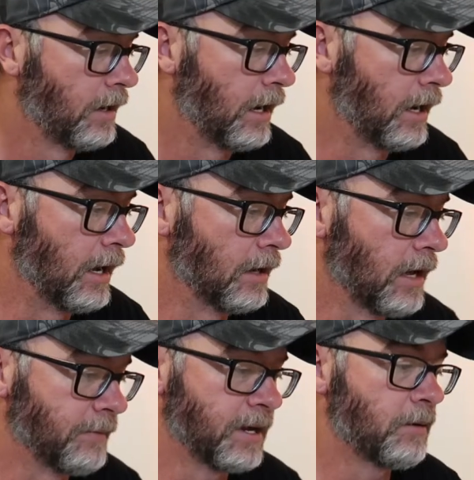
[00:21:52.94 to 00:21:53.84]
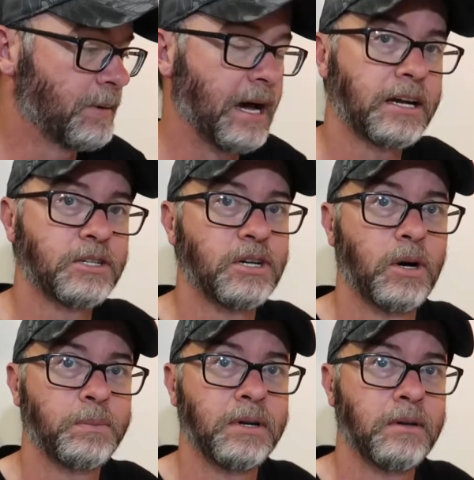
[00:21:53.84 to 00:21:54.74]
I've got a package to
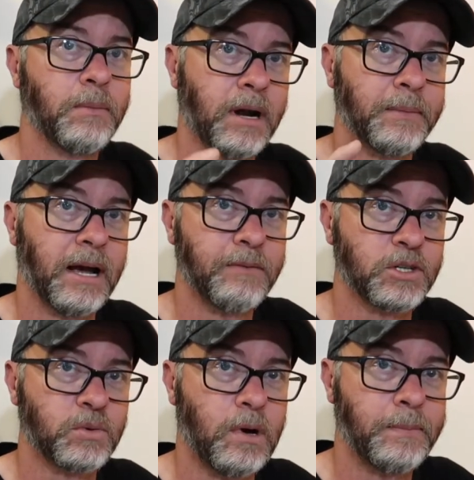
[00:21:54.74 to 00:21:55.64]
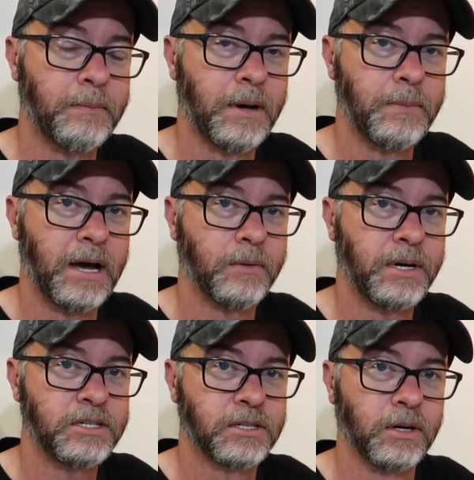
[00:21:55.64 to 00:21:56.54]
open, but I'm going to have to swap out my
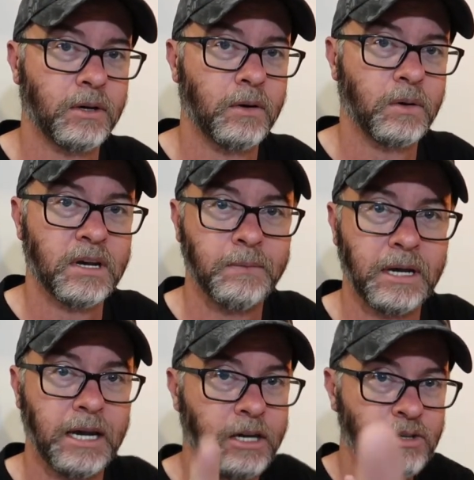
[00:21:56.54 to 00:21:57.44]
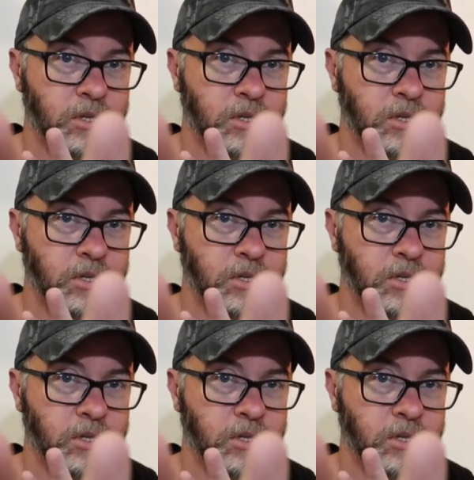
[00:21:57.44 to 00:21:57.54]
battery, so give me 2